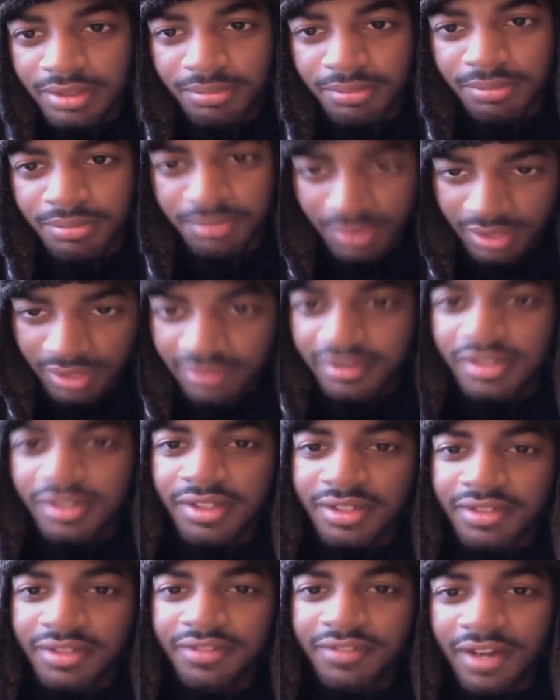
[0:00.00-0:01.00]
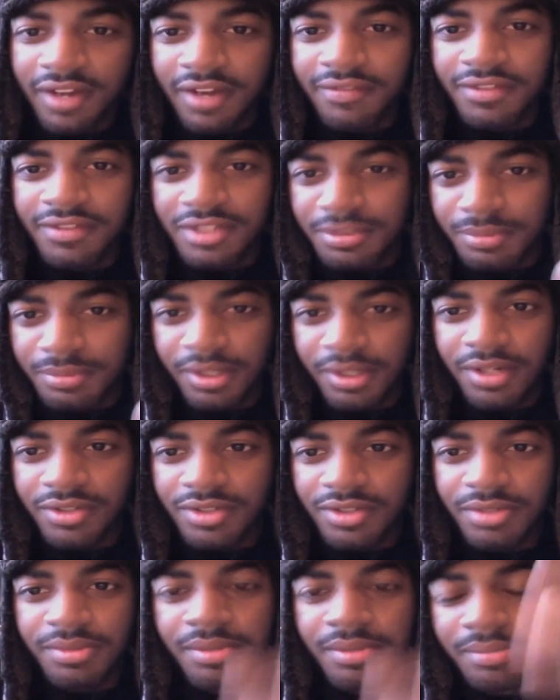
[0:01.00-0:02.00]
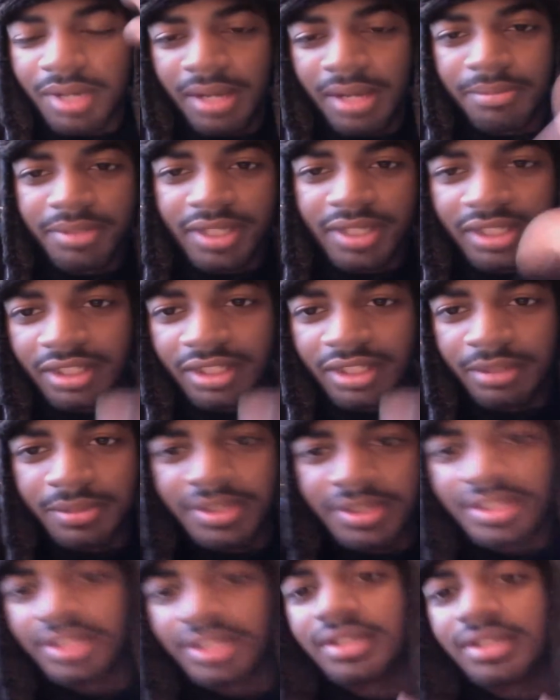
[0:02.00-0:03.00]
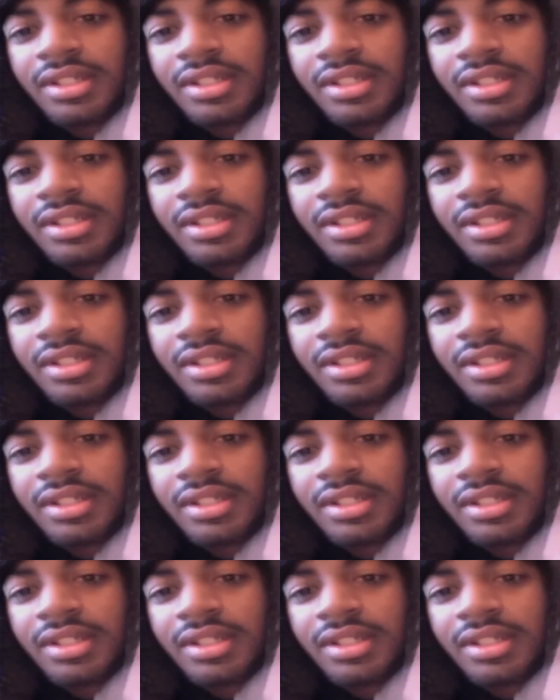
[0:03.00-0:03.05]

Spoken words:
The Brotherhood of the Fire Fist Spirit treatment by being limited.